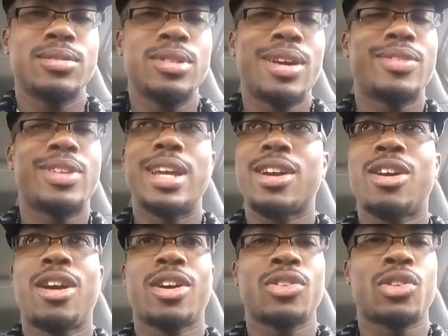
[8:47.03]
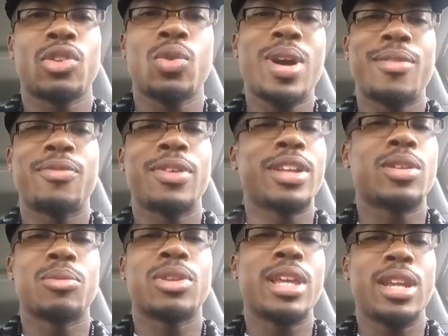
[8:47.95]
You have dead carcasses. You have
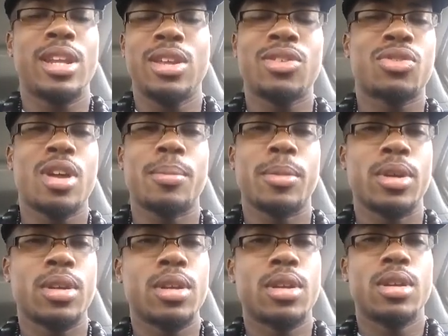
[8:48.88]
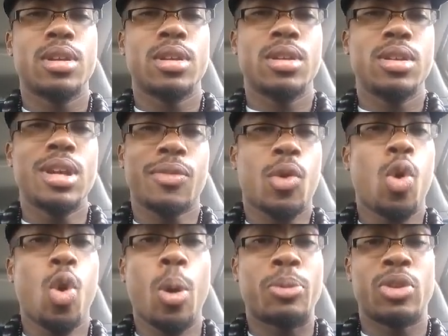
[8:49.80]
victims laying in your stomach. You have
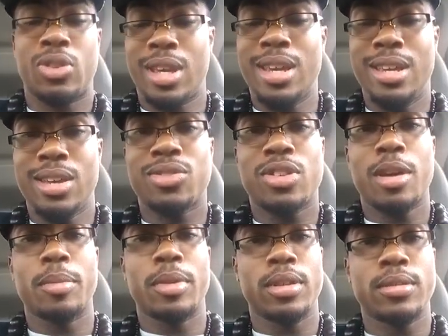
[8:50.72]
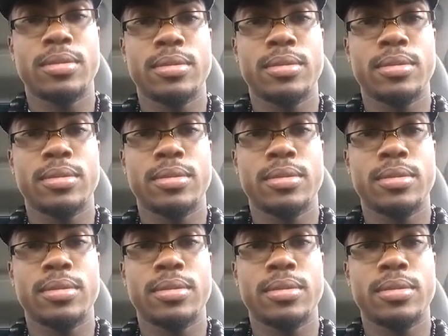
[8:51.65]
corpses in your stomach.